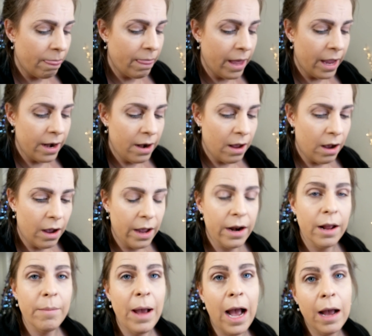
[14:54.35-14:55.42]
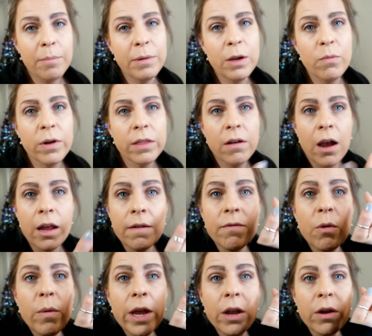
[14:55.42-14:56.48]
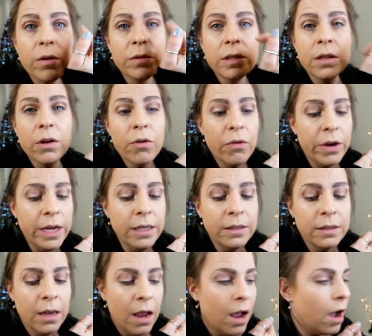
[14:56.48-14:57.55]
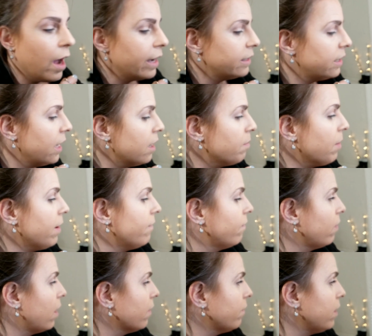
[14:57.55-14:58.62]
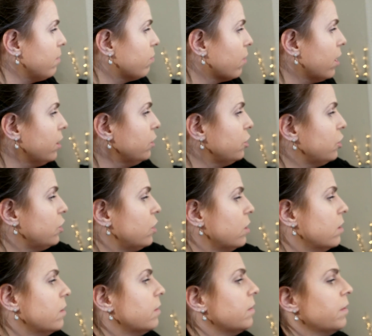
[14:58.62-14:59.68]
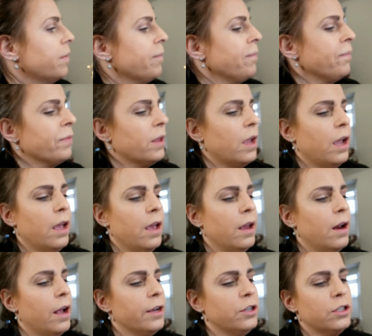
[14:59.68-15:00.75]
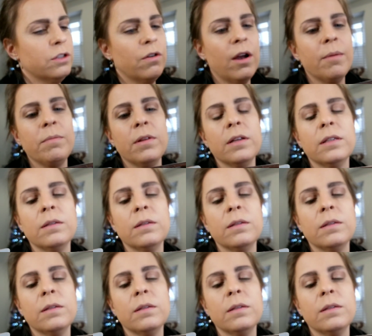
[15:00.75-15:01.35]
then, and I'm happy with kind of the way it goes in the crease, I take my fluffy brush I just grabbed